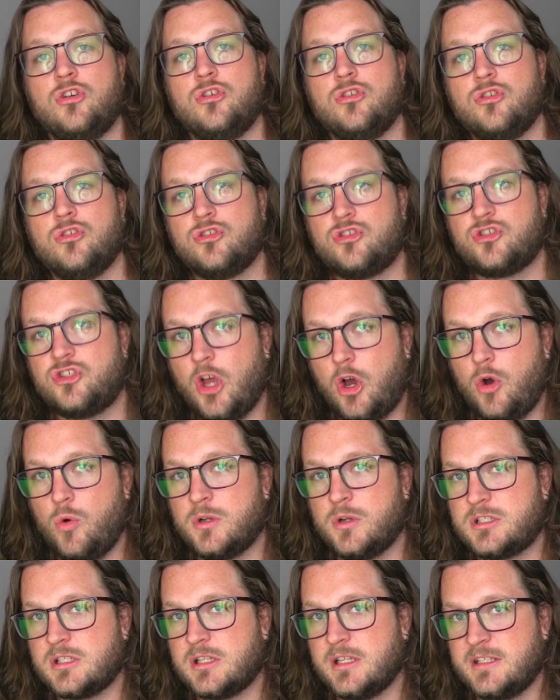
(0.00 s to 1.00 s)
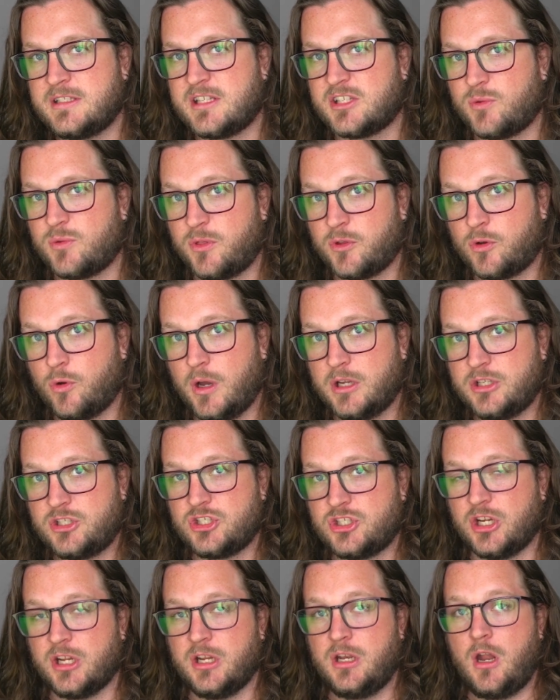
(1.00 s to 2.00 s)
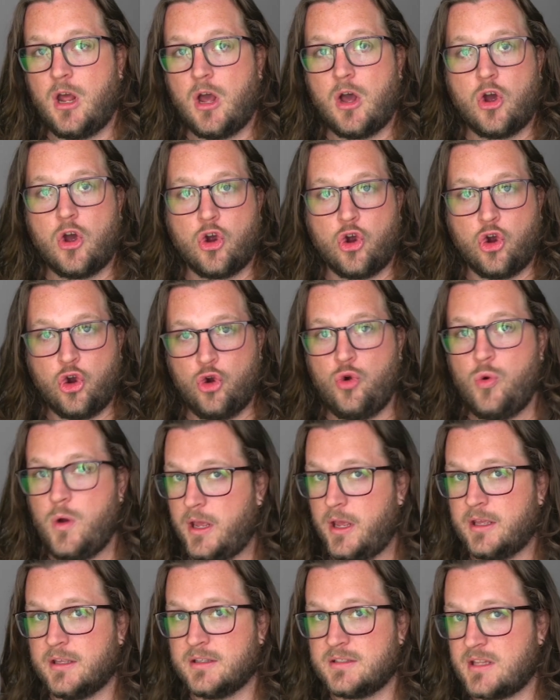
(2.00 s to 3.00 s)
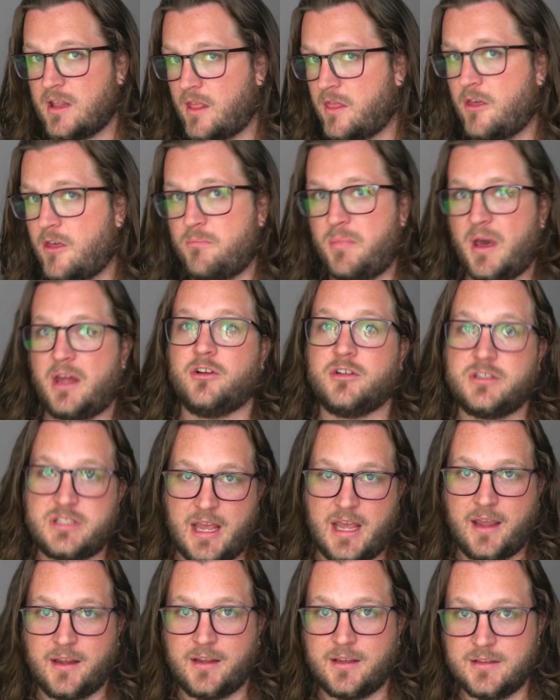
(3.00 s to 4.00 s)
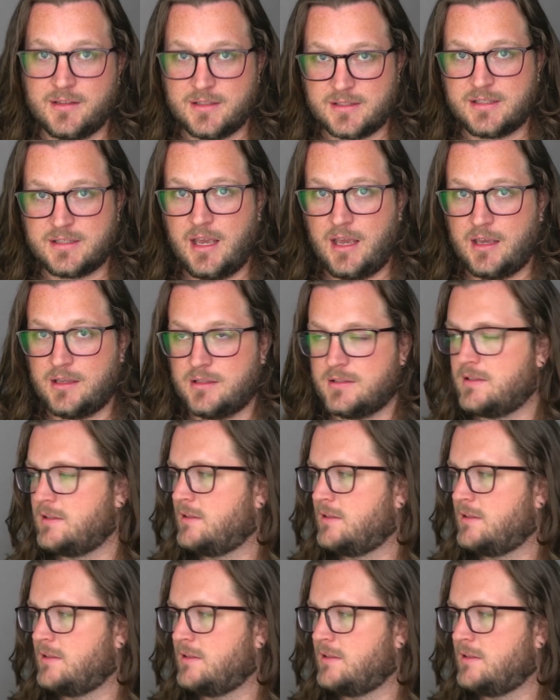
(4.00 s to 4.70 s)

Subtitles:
So, which leads us with the question, who is the better tank in this case?